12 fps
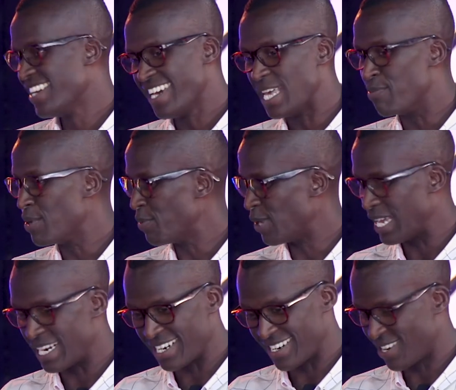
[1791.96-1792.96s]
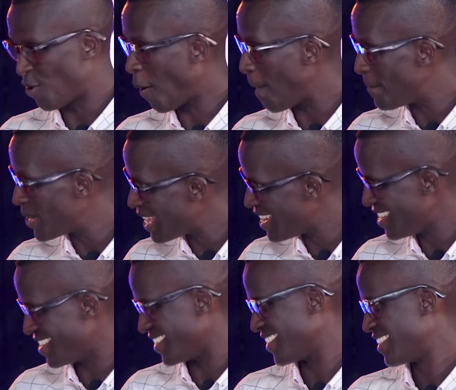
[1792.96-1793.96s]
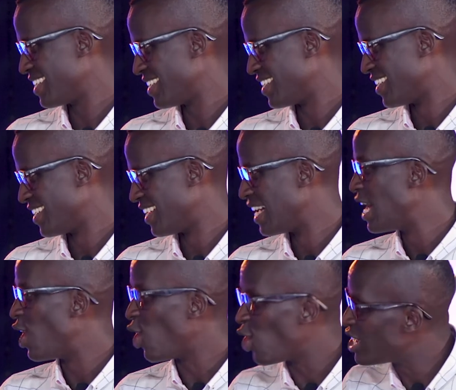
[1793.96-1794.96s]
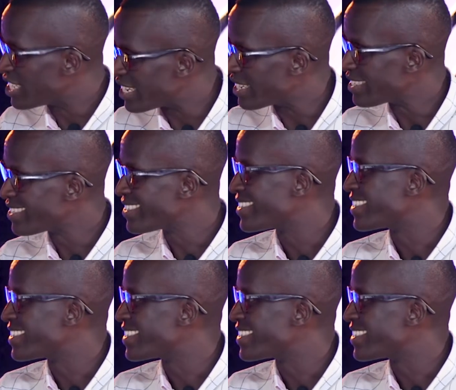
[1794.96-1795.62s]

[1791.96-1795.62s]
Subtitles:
and people are complaining. All it takes